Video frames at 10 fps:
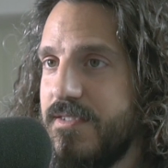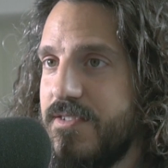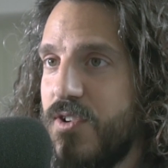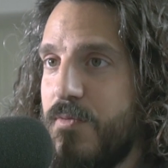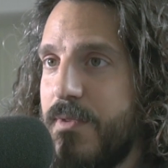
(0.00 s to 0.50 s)

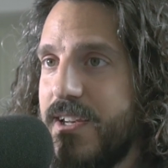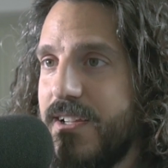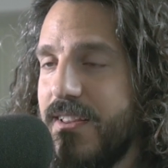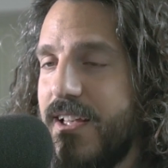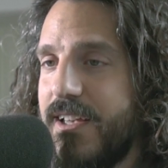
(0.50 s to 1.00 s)
So
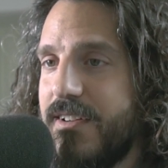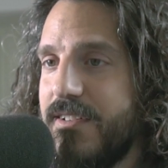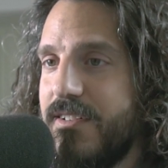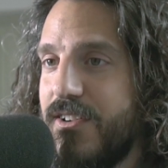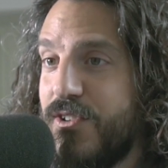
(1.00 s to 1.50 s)
many like
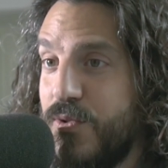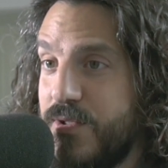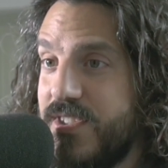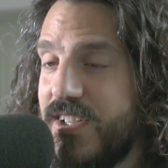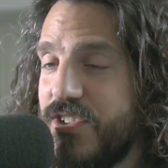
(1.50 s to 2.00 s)

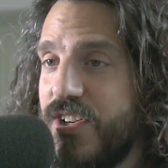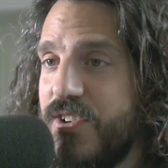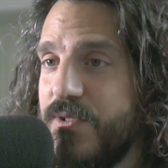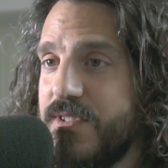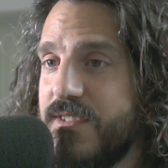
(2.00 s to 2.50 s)
acoustic
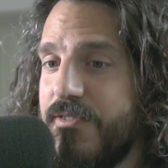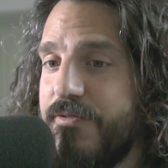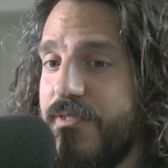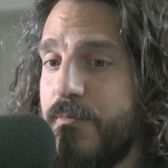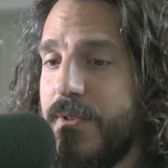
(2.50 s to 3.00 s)
shows
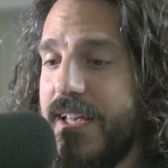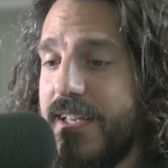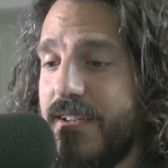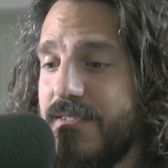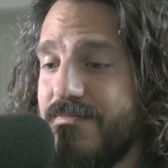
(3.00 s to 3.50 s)
from
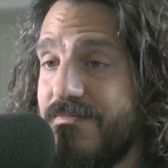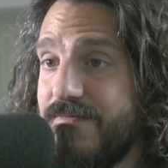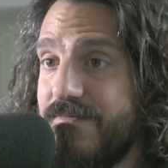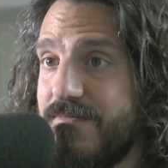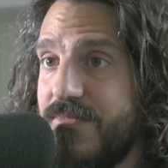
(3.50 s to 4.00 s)
like
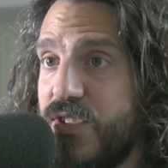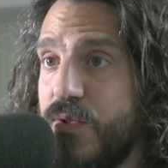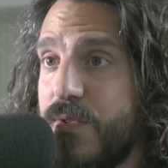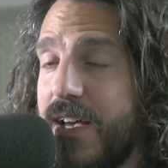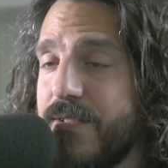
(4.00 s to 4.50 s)

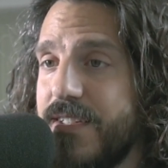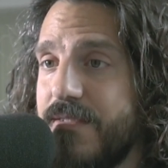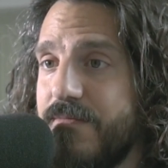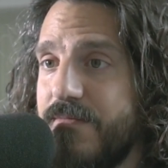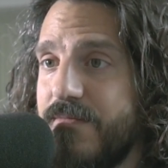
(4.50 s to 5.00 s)

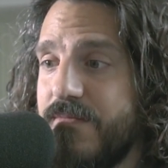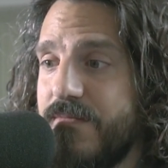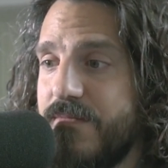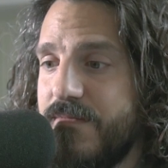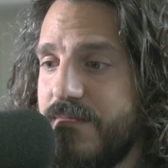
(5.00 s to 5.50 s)

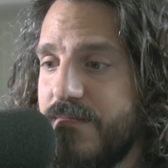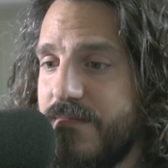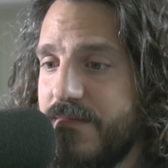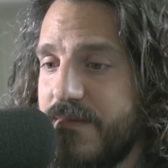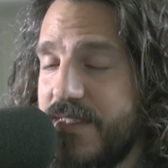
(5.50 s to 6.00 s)

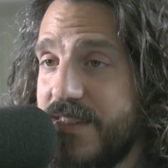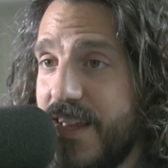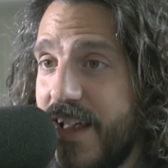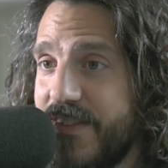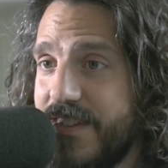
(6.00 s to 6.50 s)

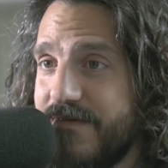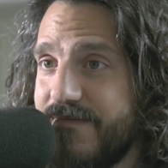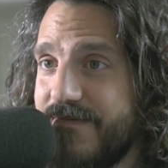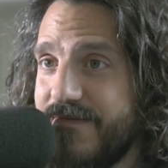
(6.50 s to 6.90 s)
2007.